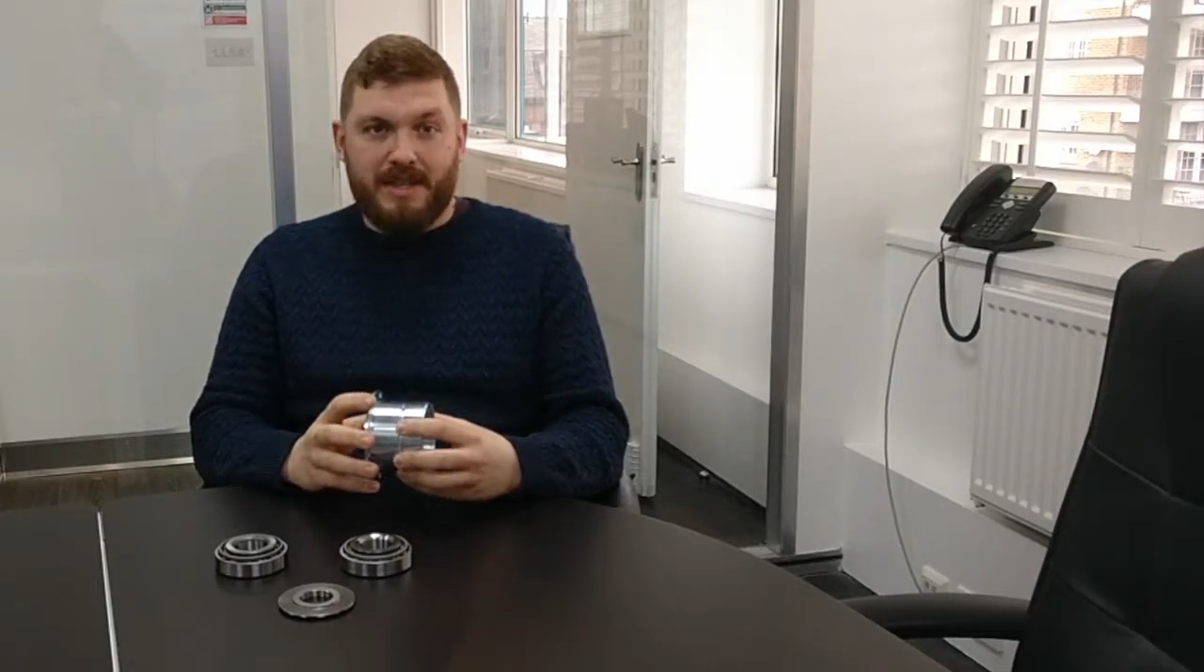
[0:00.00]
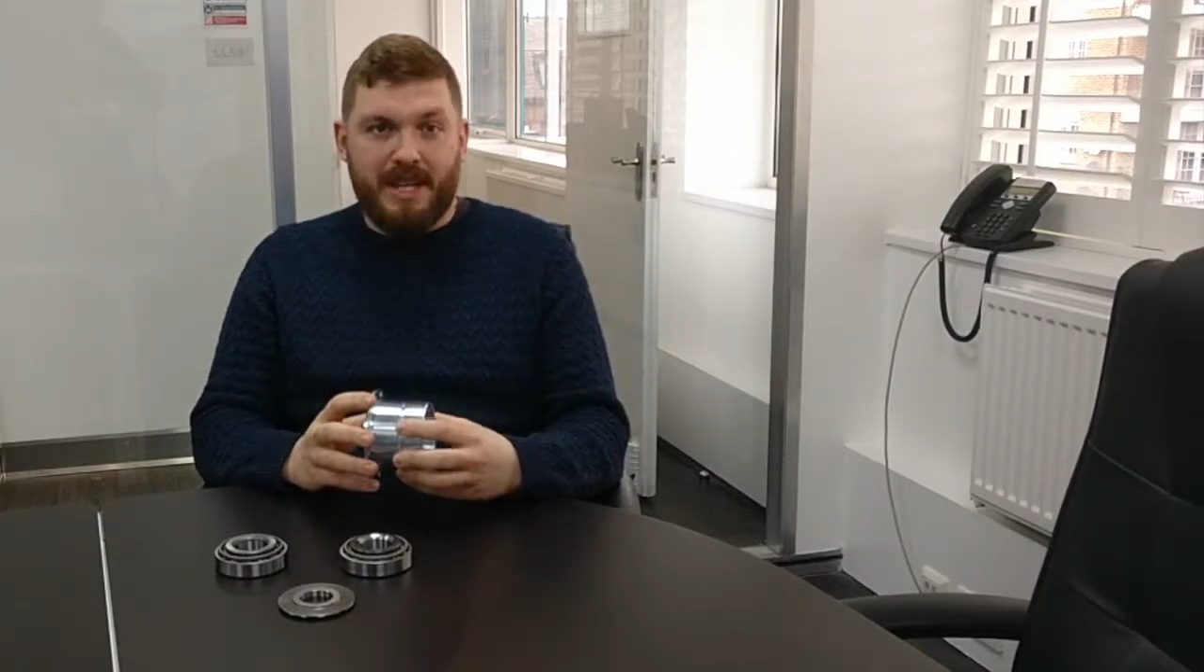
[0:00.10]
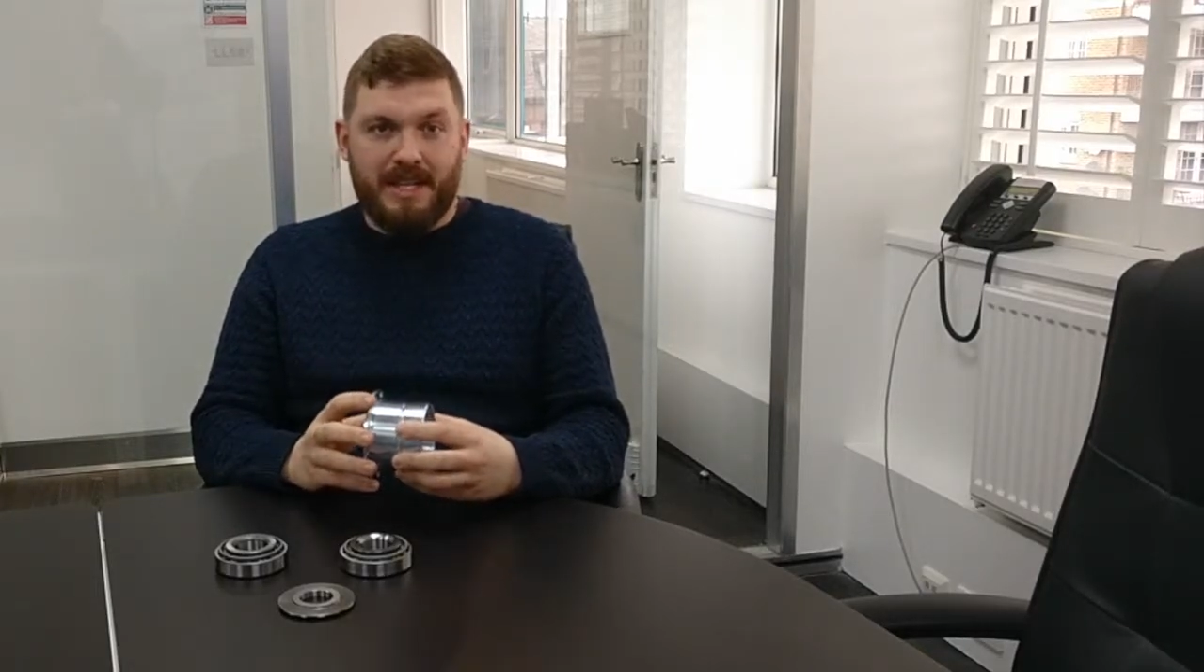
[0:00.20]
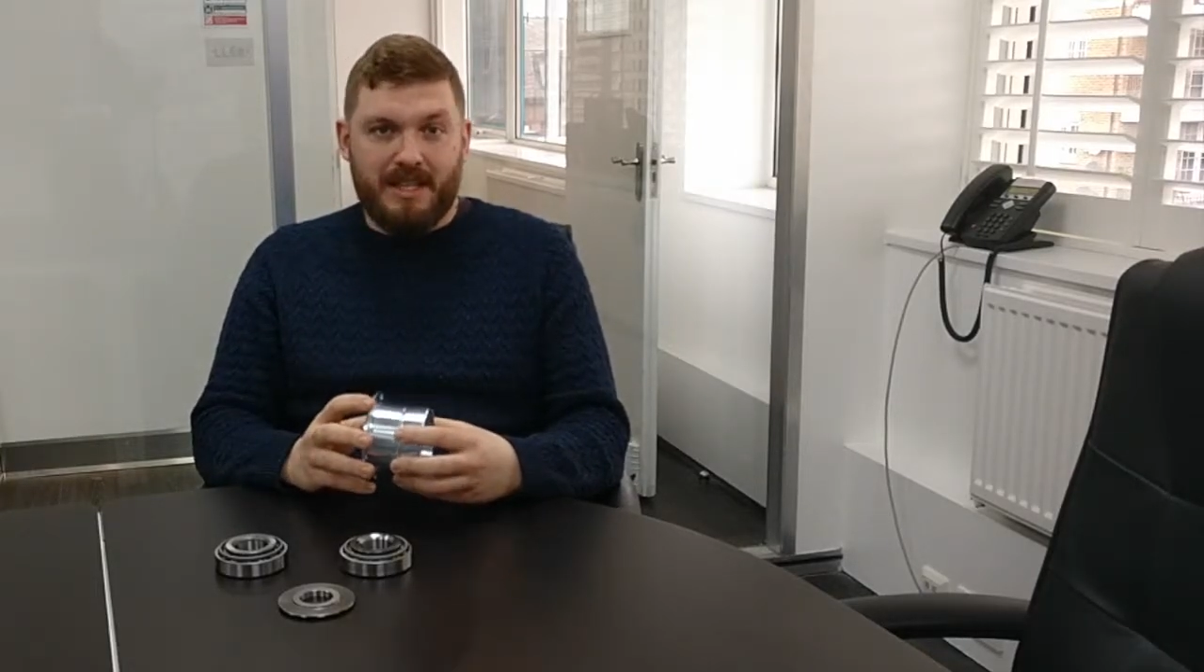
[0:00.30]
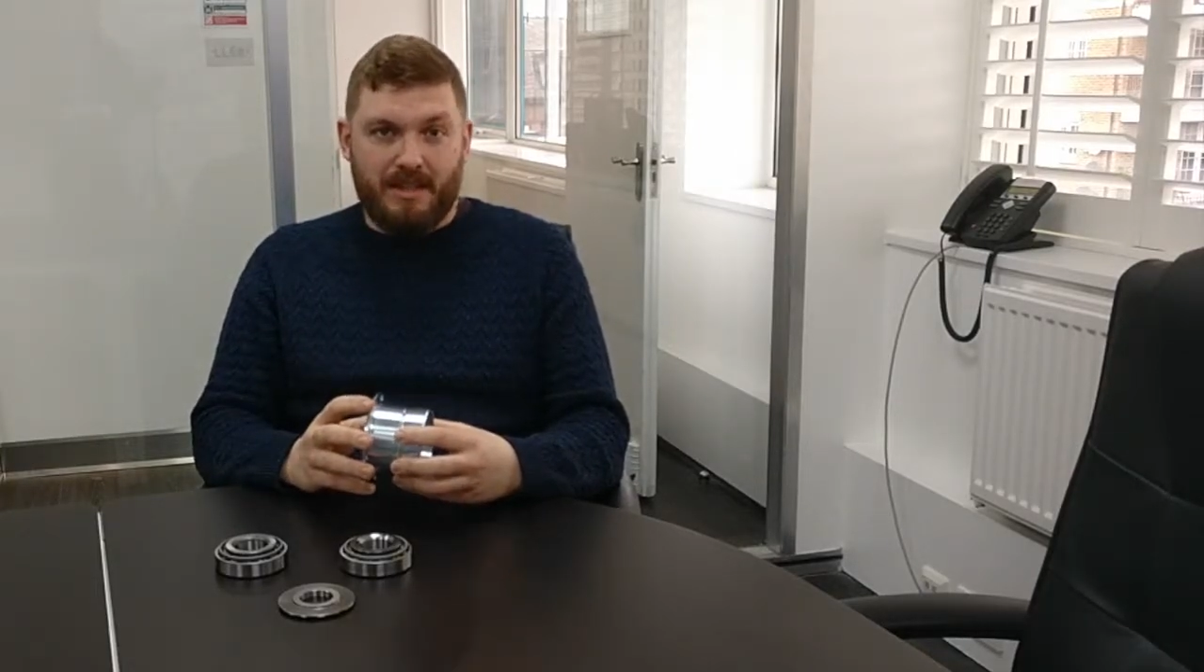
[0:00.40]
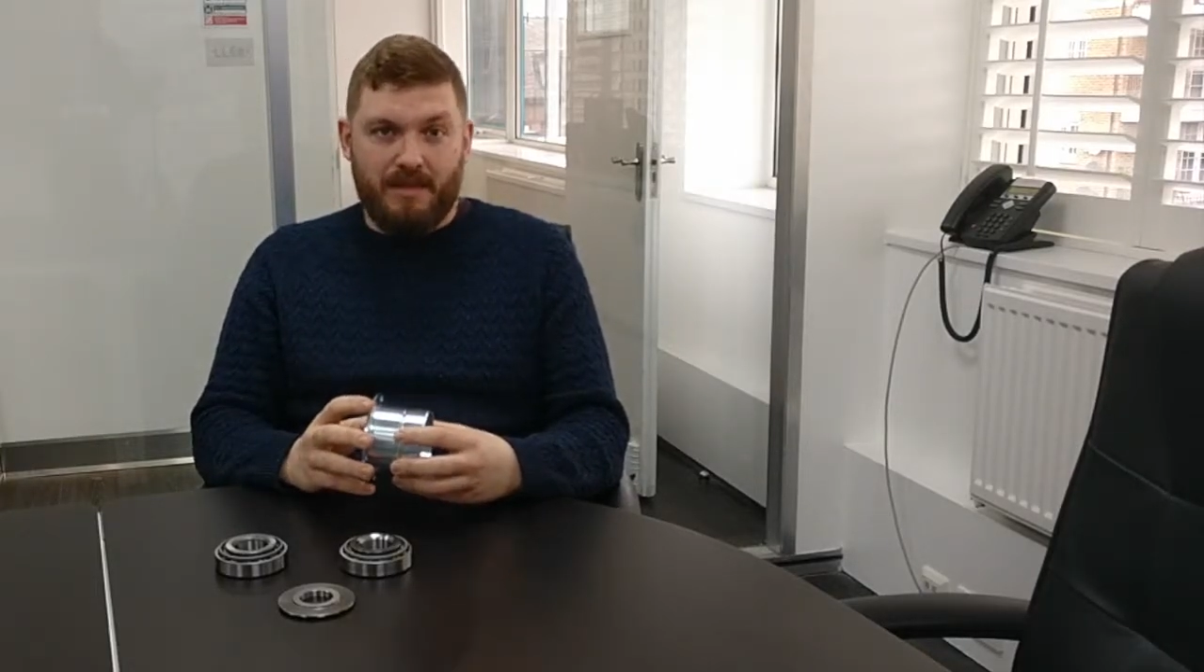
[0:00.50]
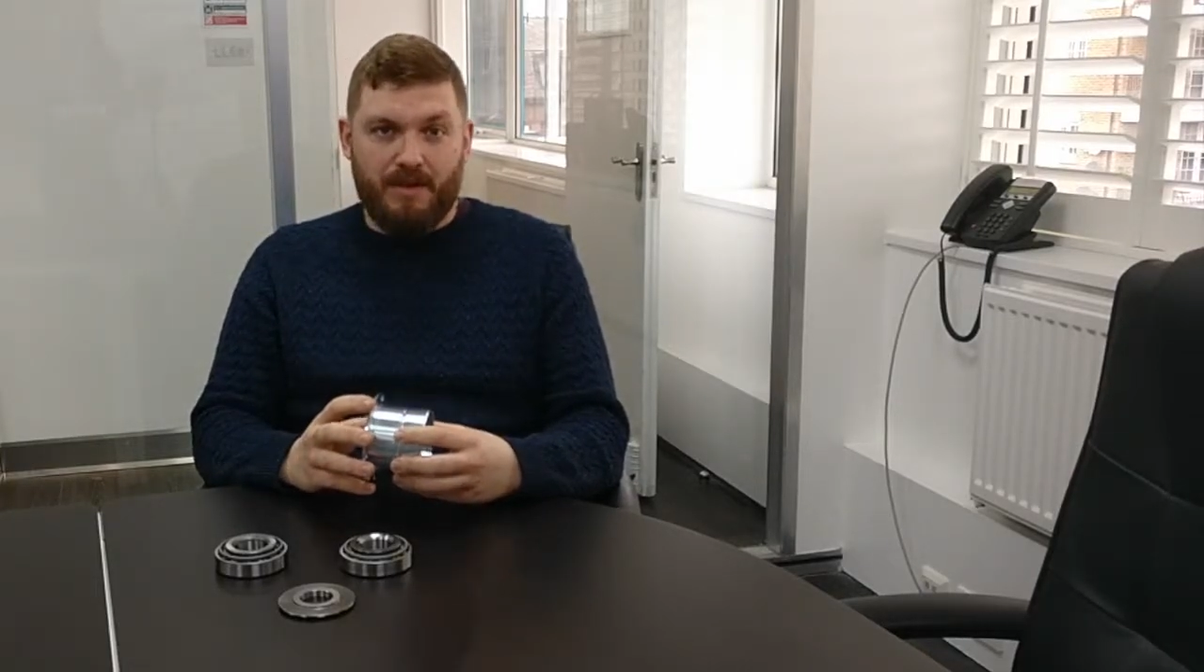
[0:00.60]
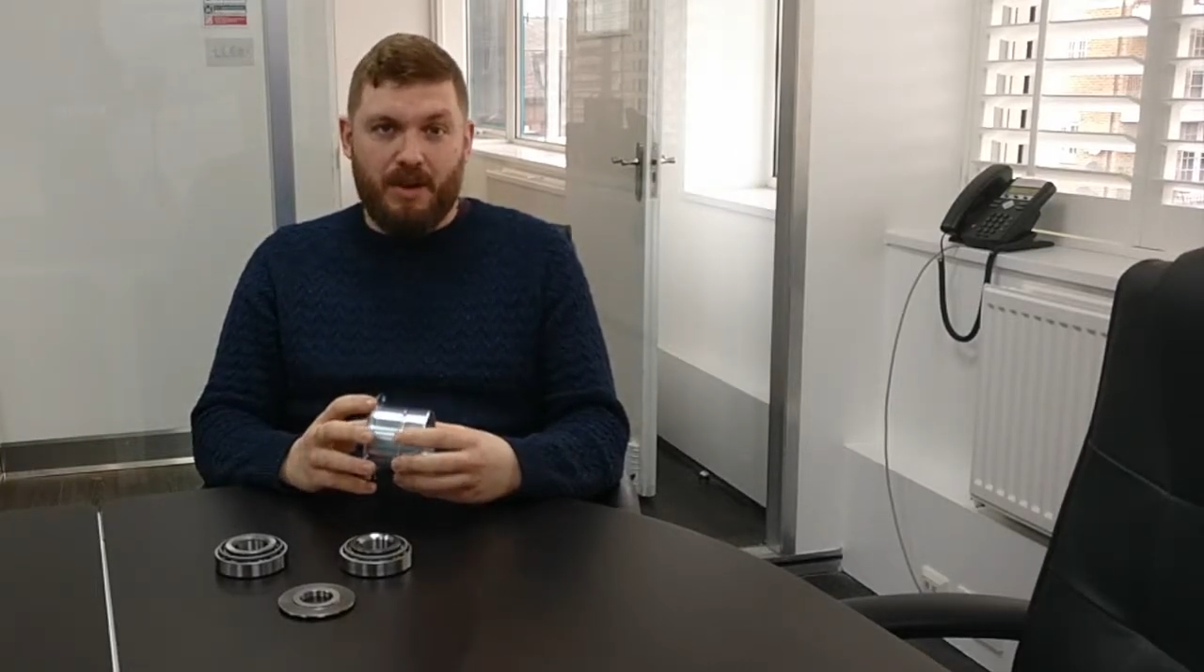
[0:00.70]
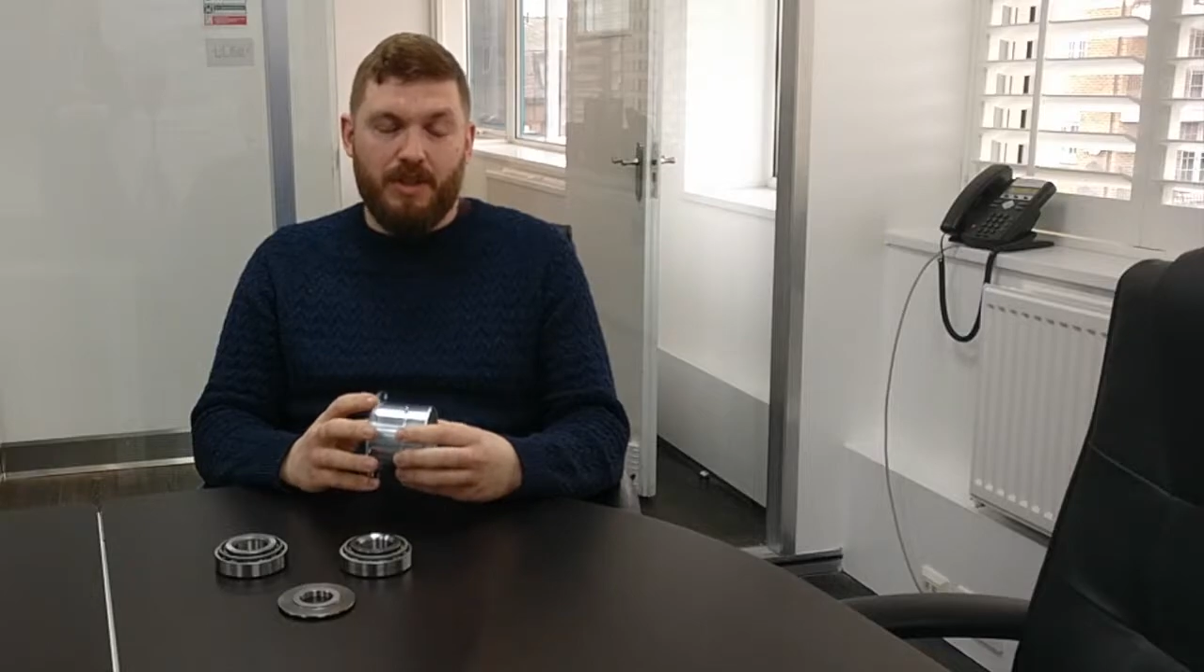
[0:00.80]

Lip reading: 6s have got